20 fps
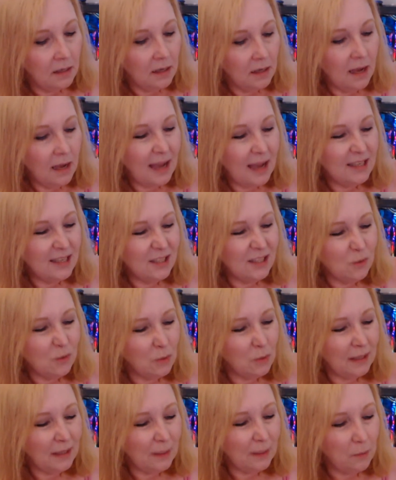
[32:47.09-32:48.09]
I just don't
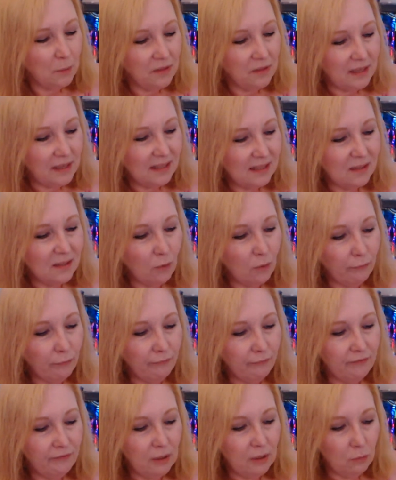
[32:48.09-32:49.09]
like it when things don't
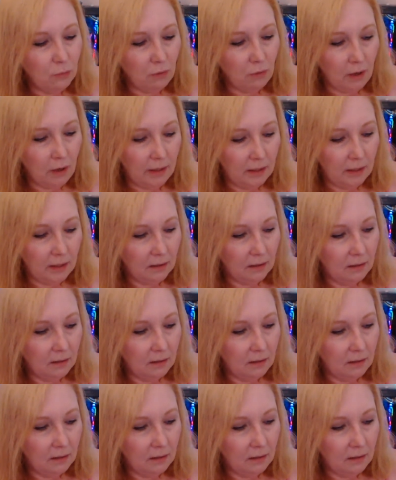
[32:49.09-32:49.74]
fit right.